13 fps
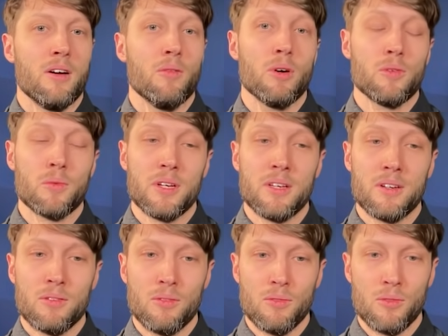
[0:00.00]
What we
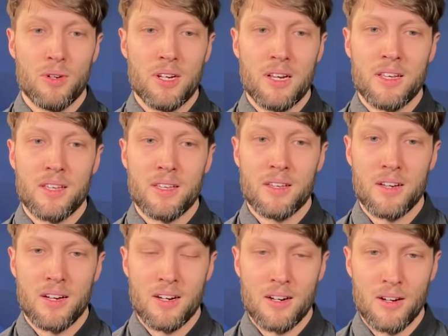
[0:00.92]
really
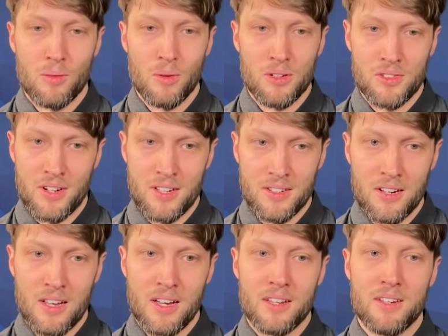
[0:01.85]
want to
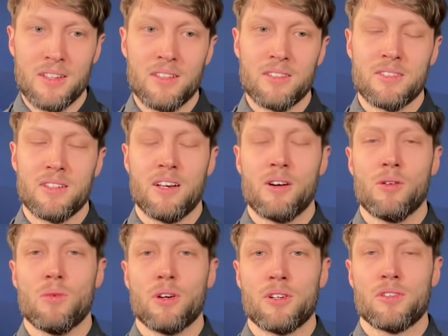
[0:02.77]
underline is that our
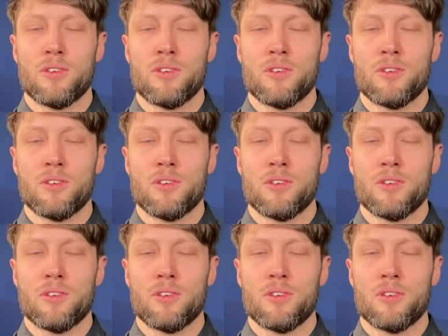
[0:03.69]
work